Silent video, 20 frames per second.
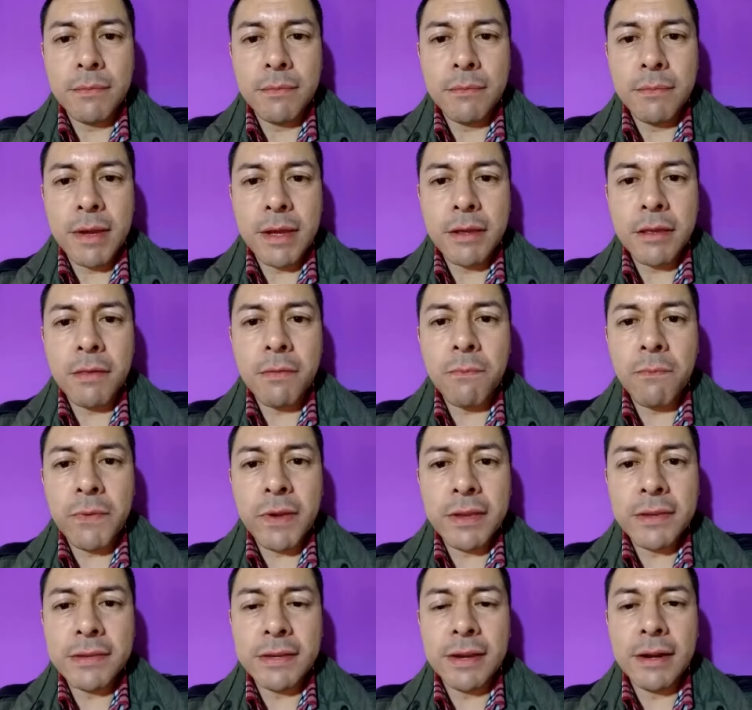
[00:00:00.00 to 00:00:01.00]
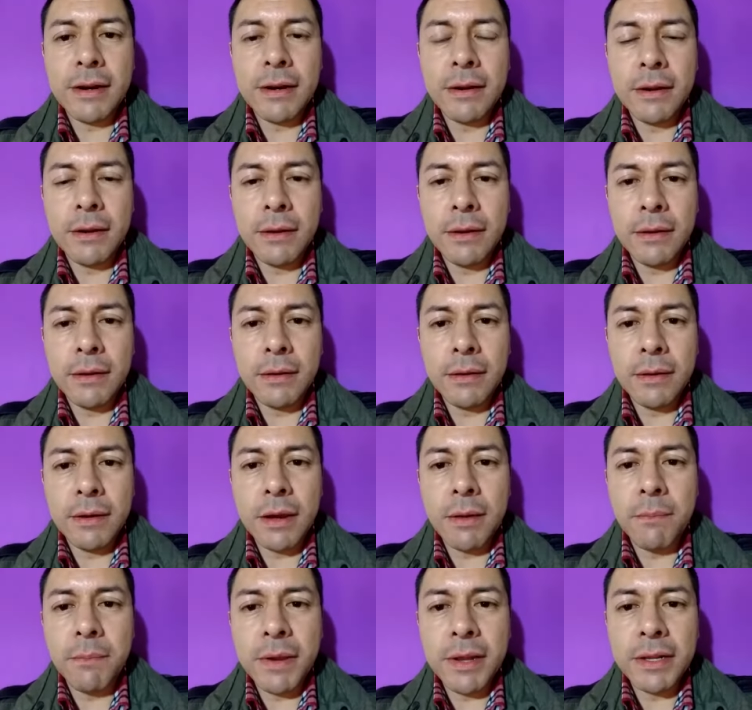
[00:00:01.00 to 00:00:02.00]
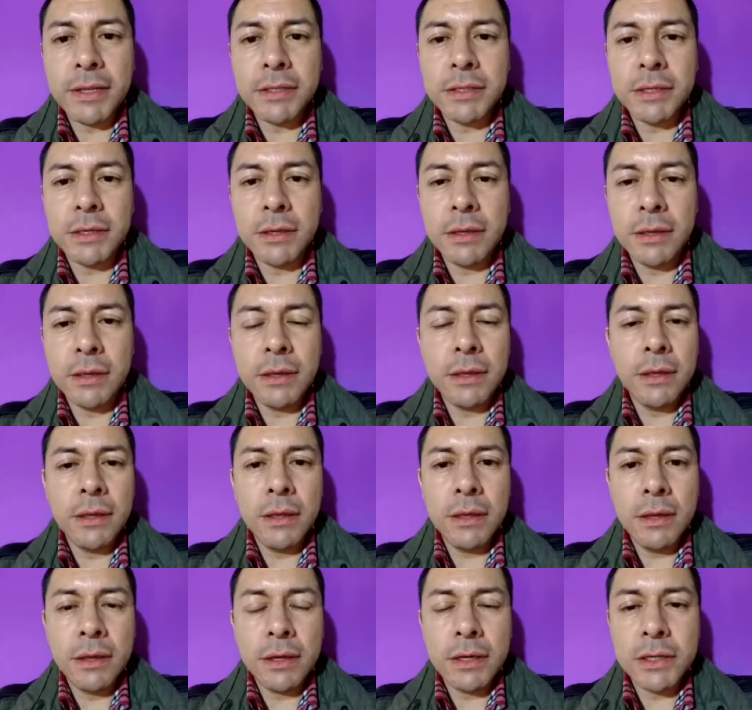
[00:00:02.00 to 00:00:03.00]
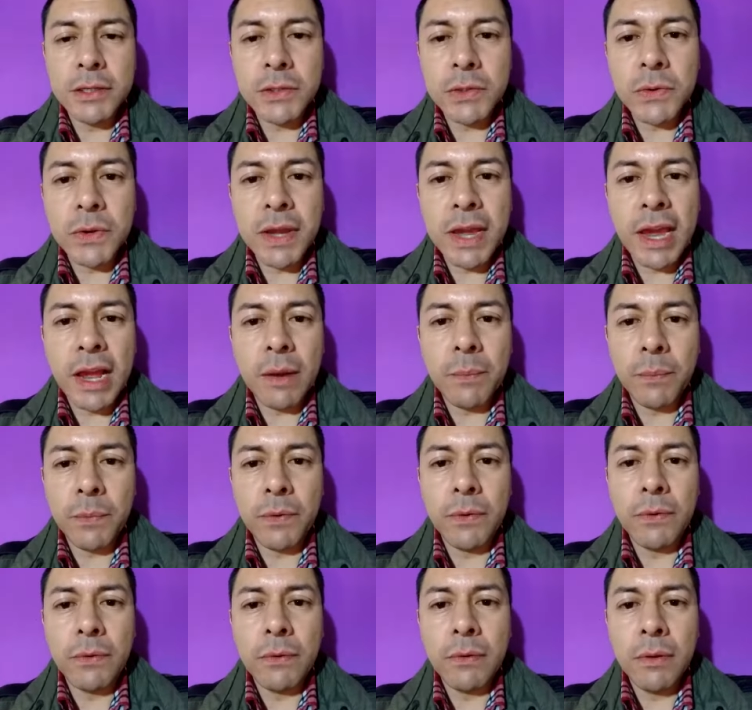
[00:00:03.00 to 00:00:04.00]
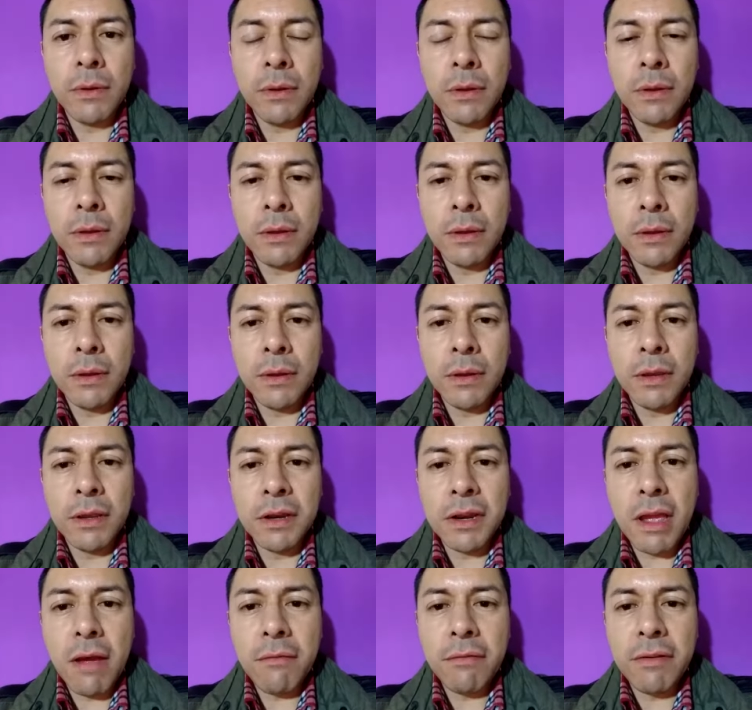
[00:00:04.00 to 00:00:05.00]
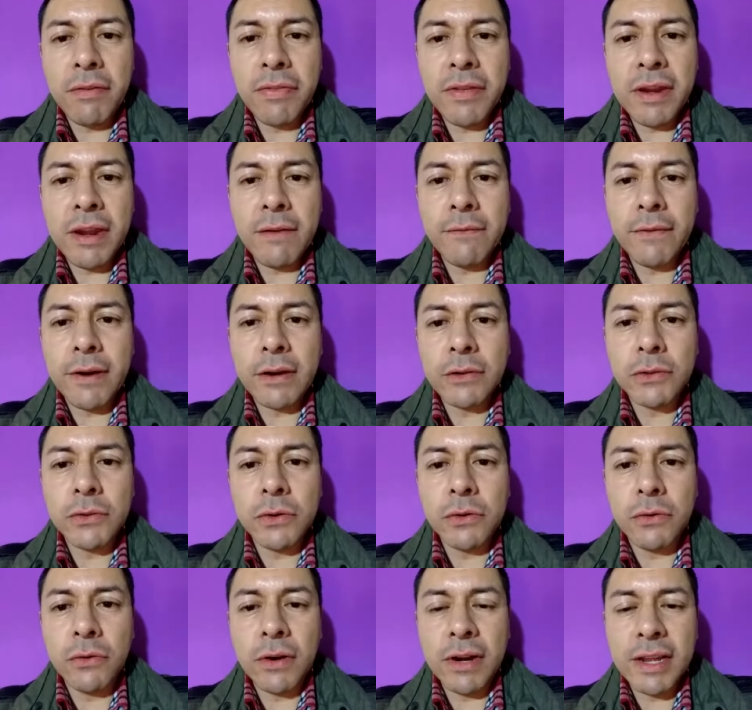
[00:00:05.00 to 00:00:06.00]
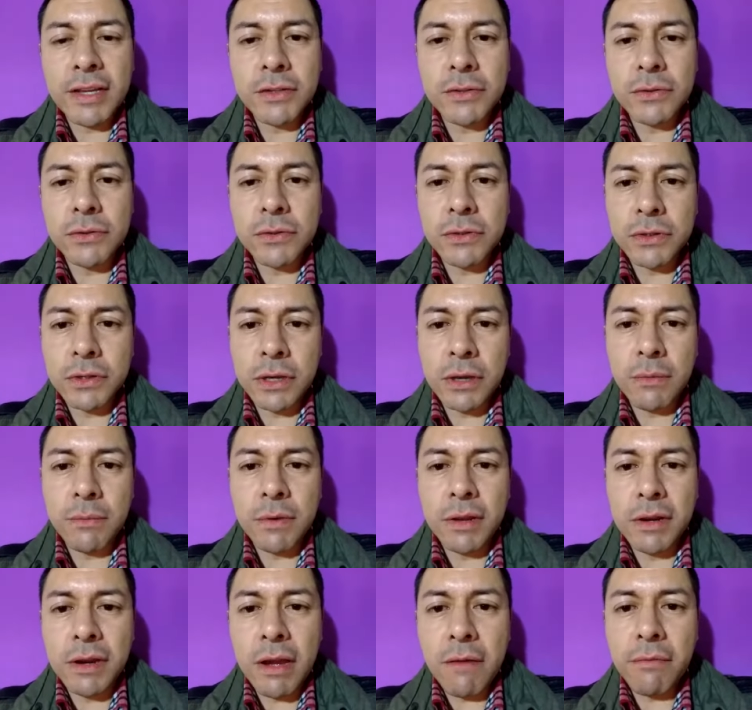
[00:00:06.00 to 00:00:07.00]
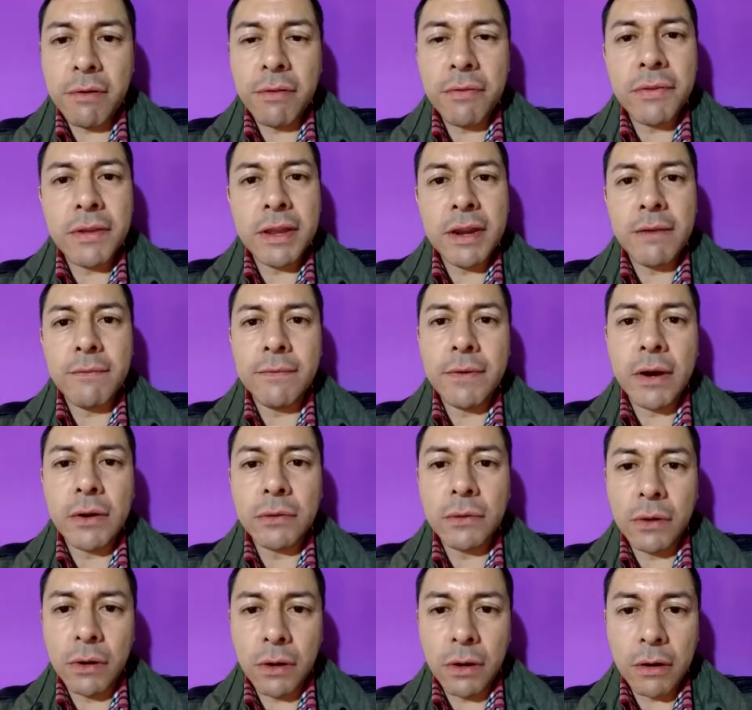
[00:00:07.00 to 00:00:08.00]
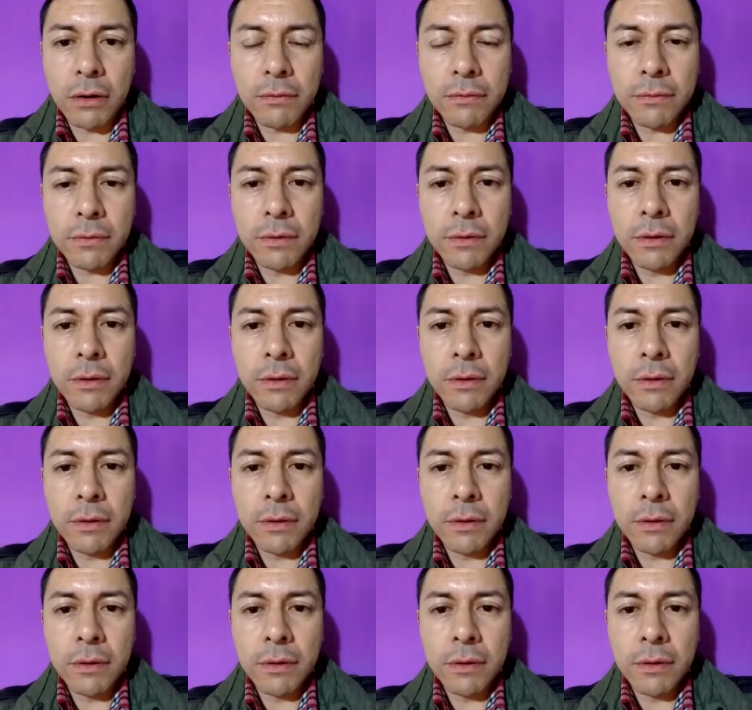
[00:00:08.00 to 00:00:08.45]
My special ability is to help you in everything about your relationship, in everything about love.